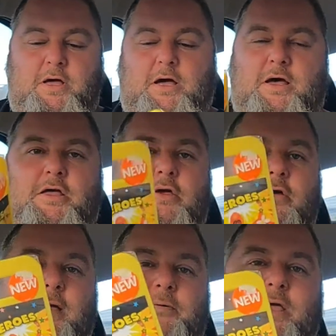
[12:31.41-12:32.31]

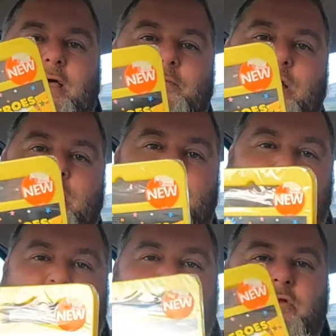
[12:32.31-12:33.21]
Yo Gabba Gabba,
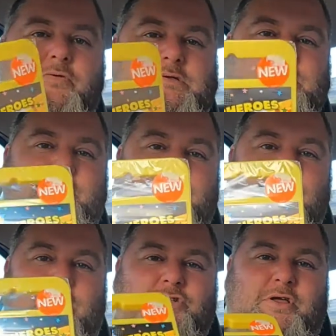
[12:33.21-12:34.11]
brand new and
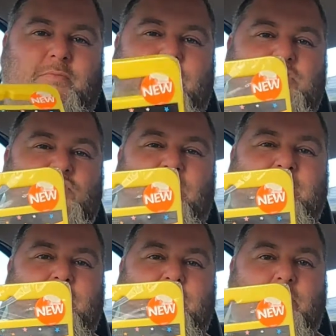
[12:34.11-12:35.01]
sealed. I should get about
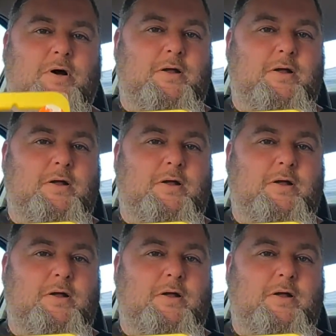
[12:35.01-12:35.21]
20 out of that